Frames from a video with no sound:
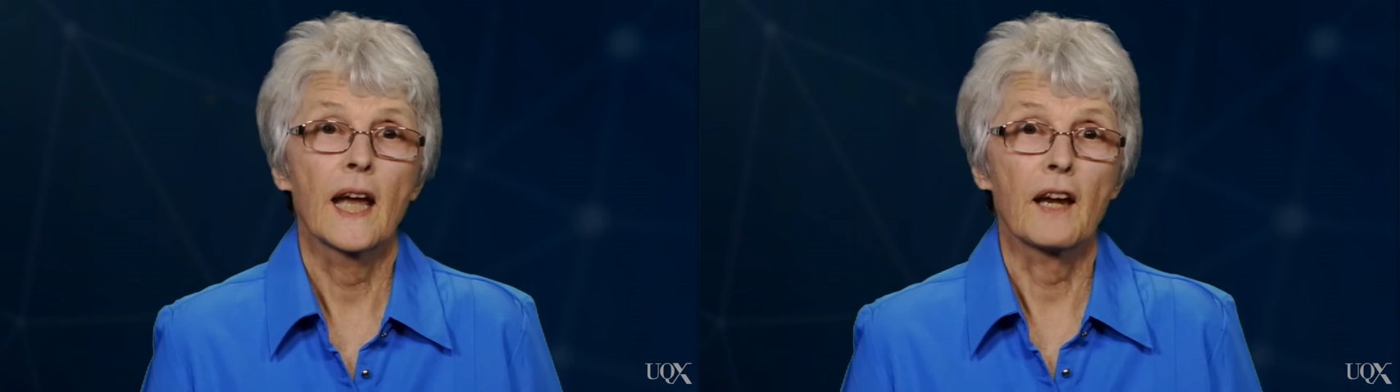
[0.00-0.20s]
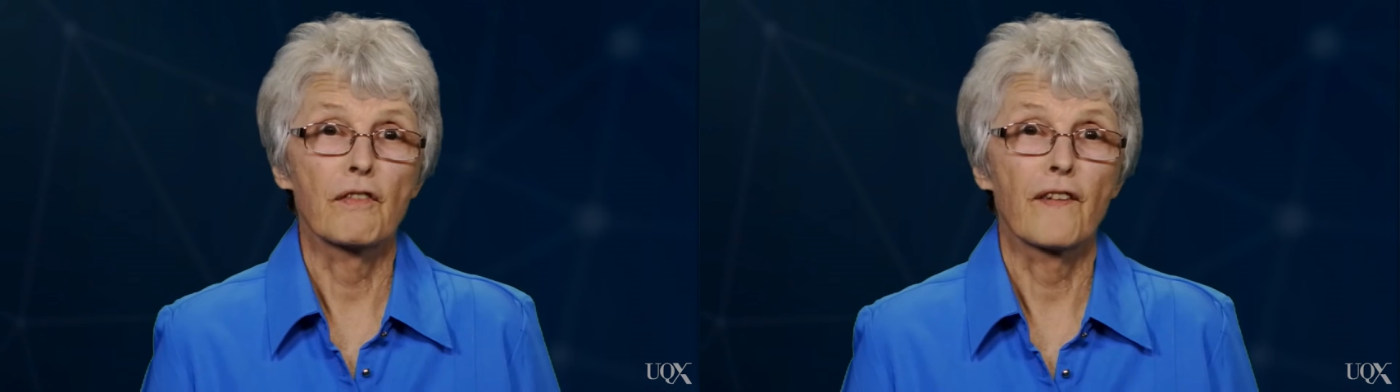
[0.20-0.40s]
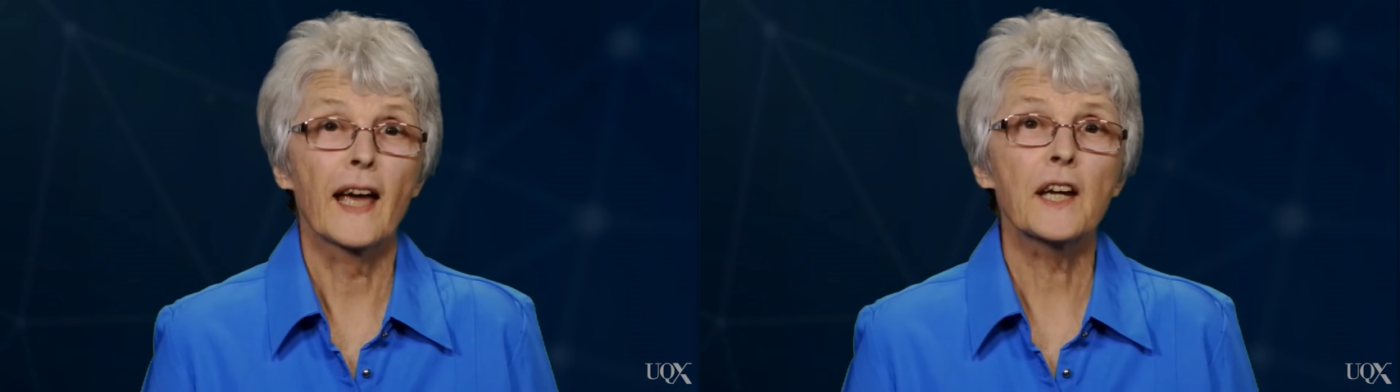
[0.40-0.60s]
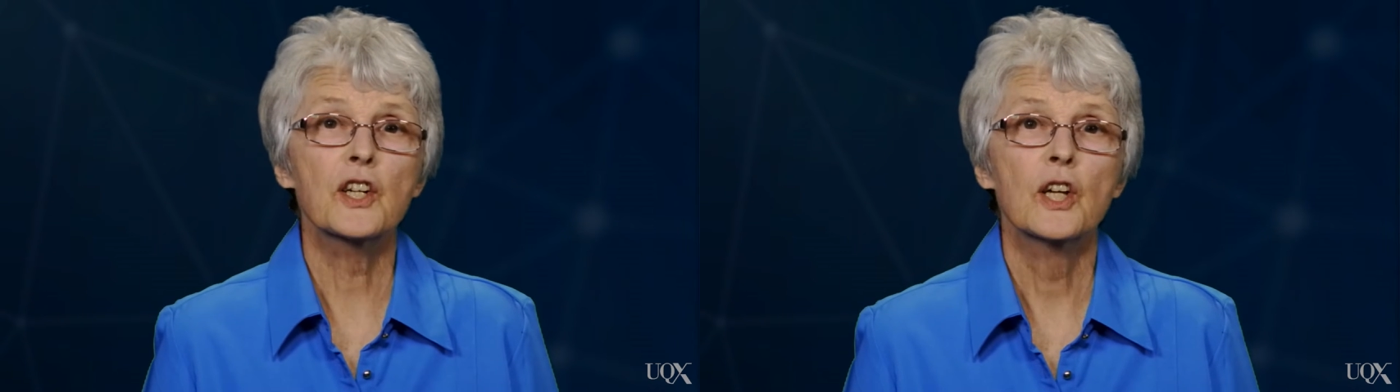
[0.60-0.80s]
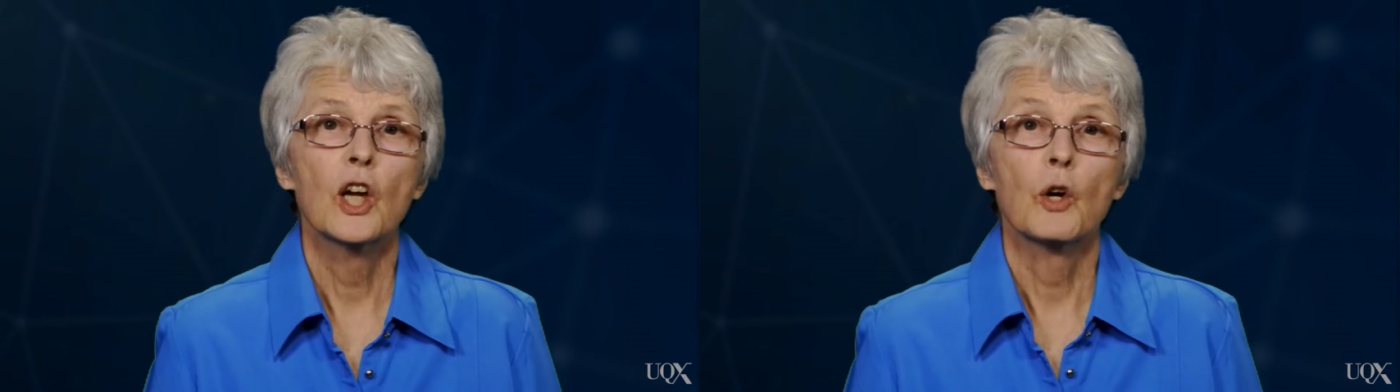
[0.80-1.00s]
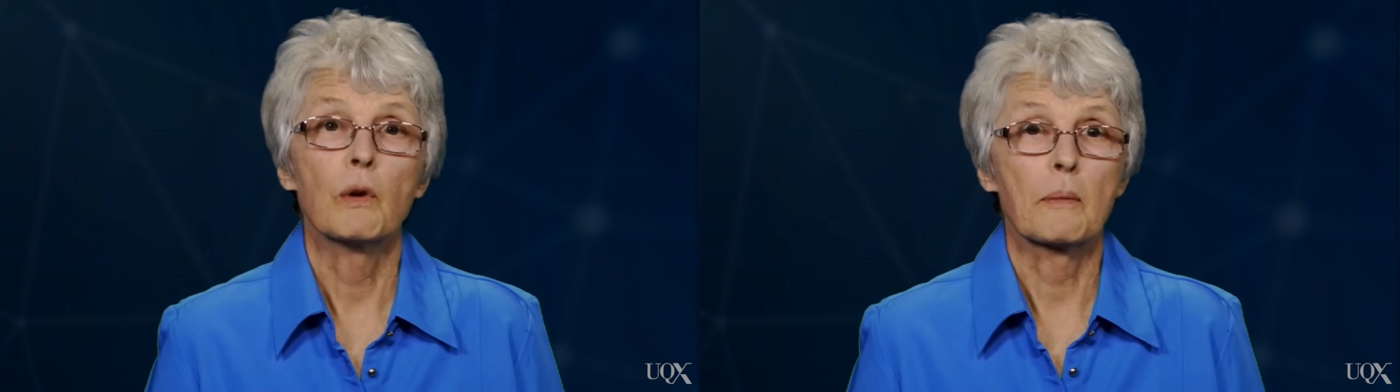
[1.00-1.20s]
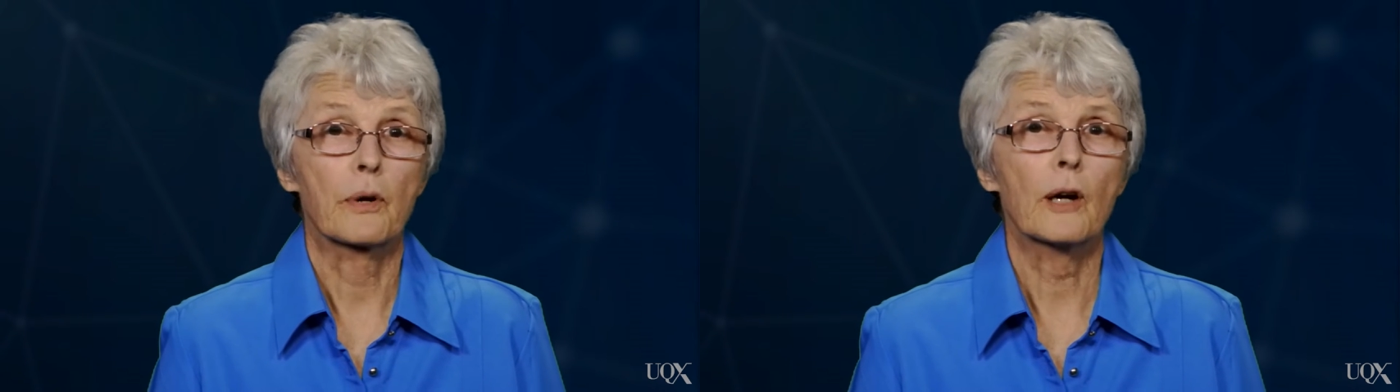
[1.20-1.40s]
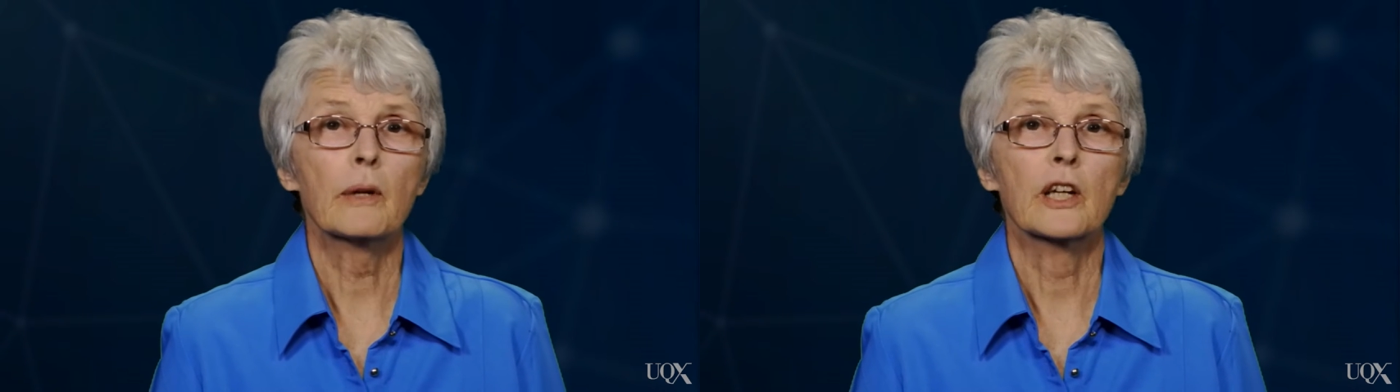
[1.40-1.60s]
In fact, we
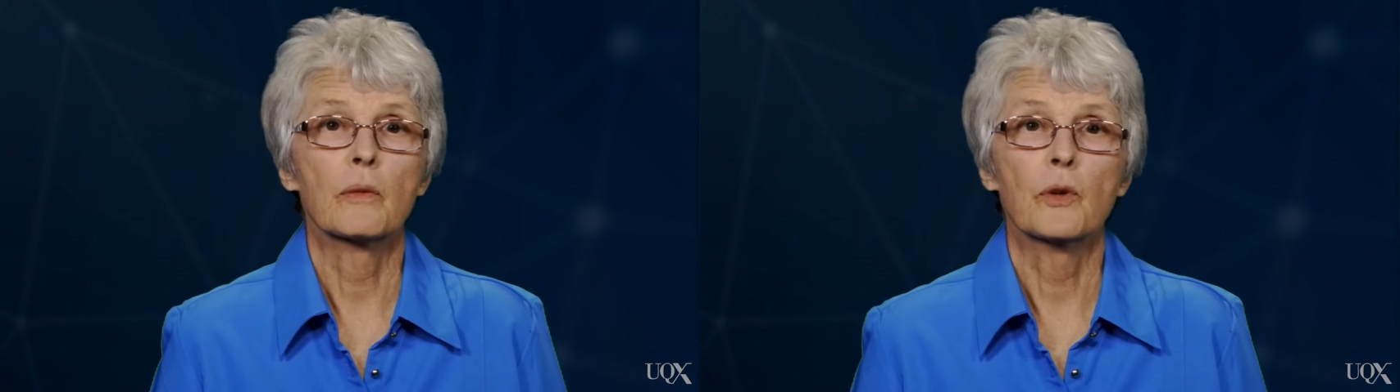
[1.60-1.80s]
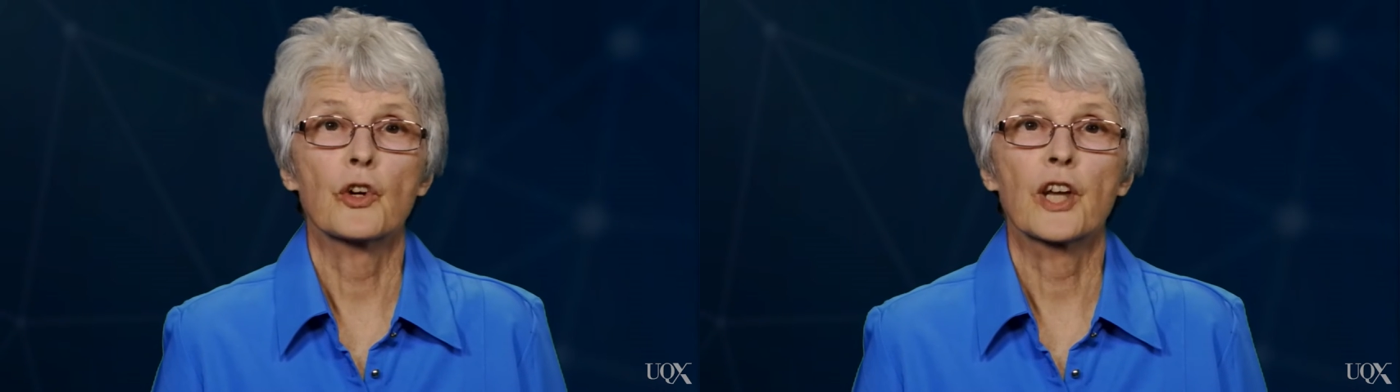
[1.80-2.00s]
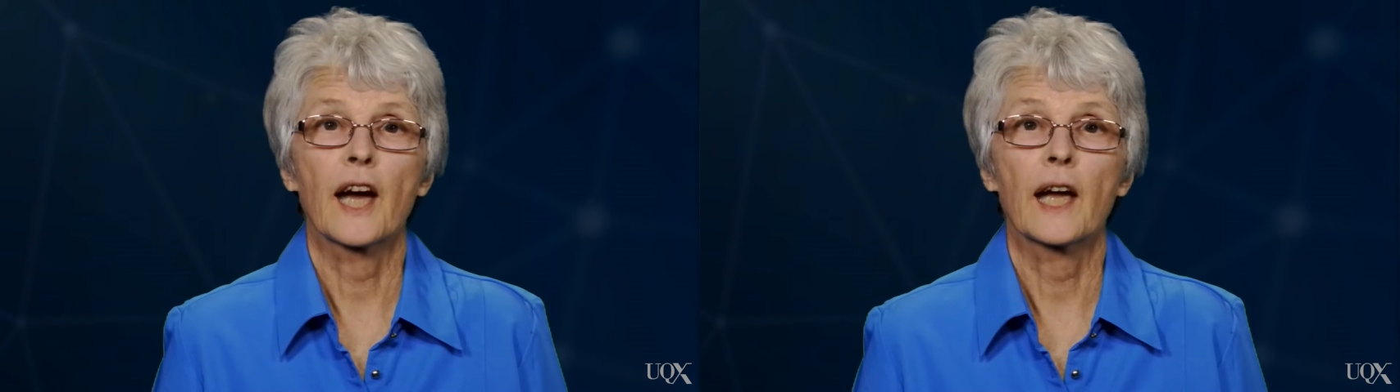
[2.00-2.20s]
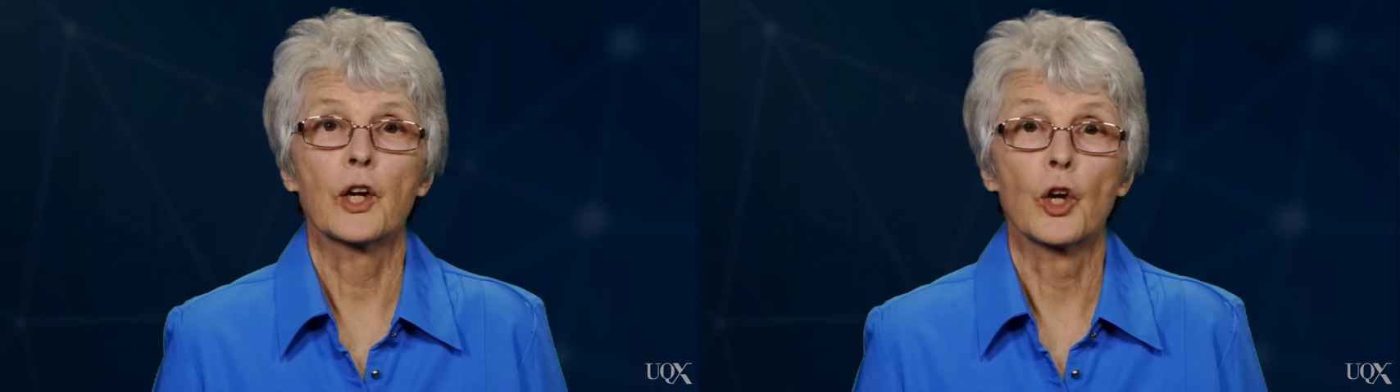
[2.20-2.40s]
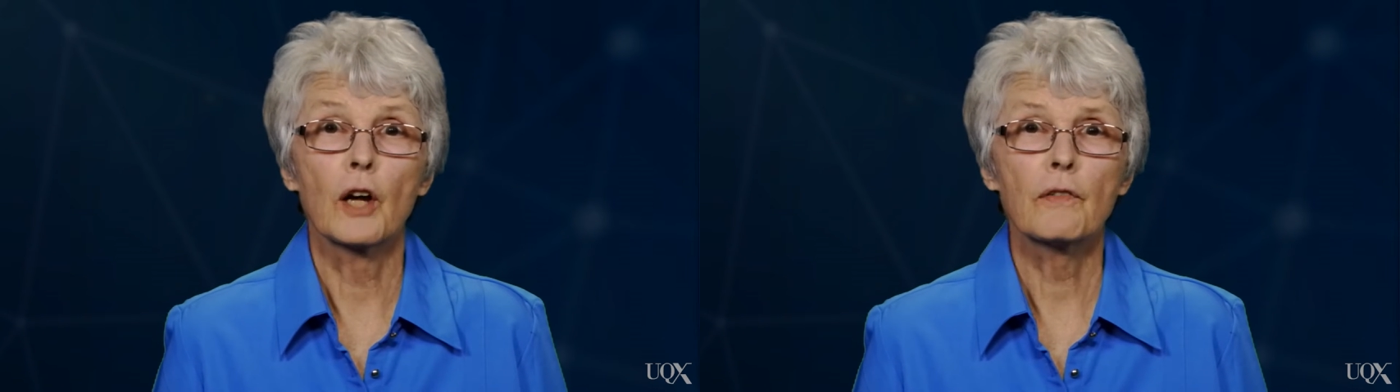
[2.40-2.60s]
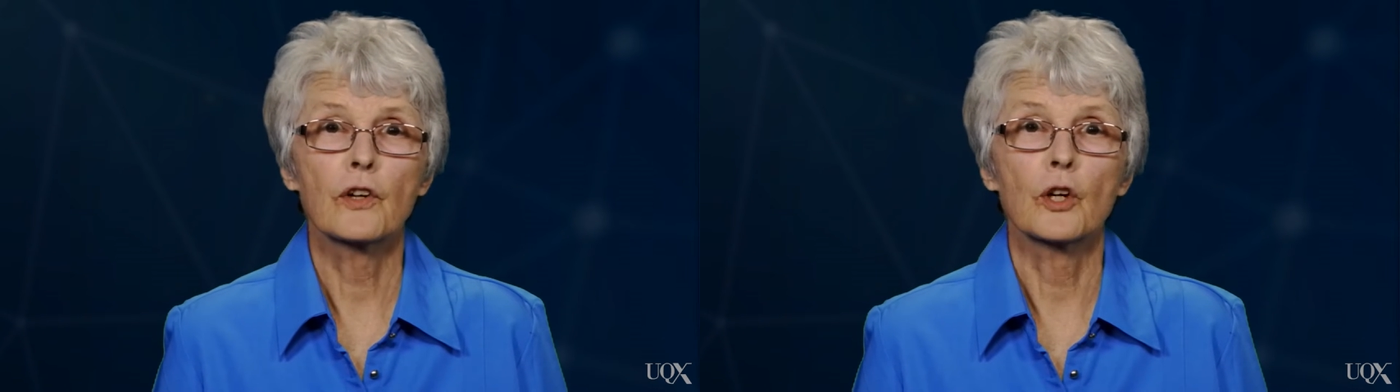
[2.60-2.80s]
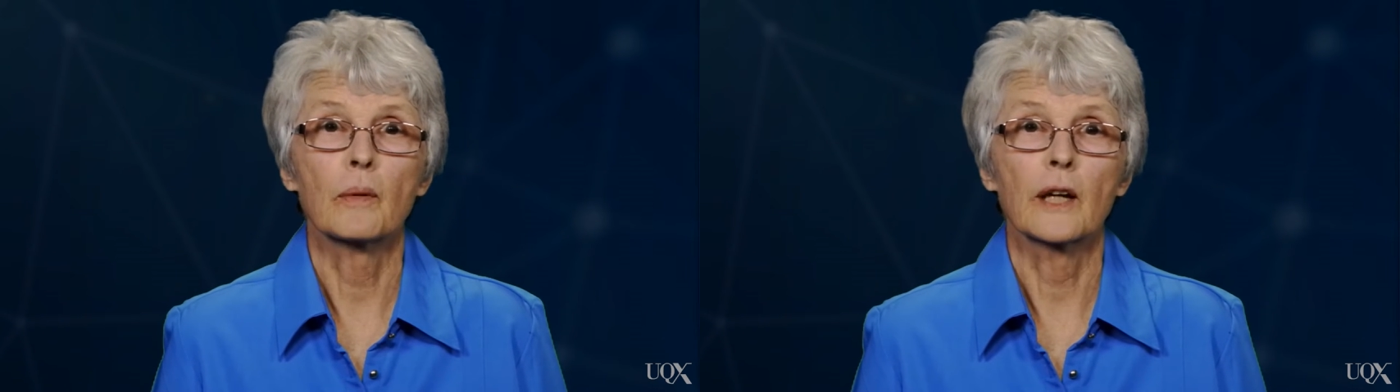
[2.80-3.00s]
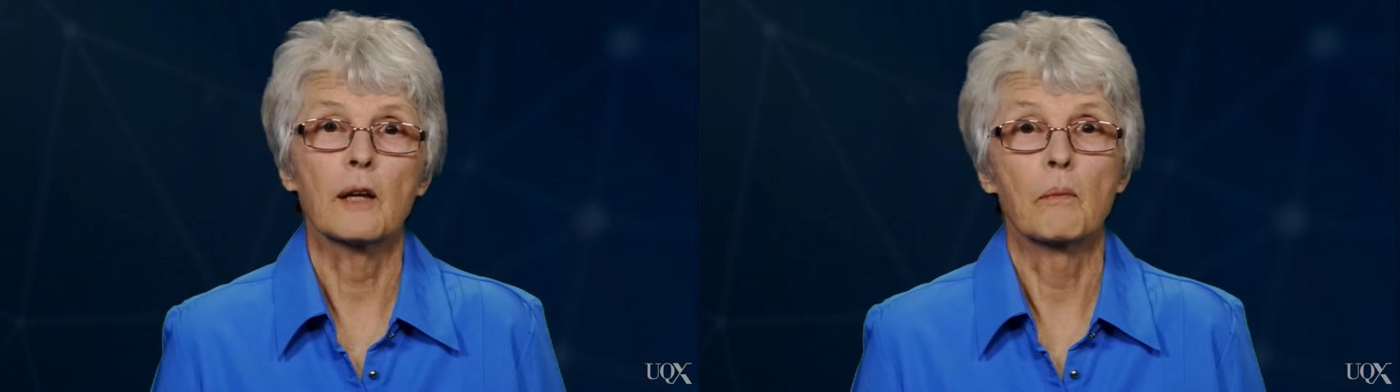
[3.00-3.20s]
probably communicate non verbally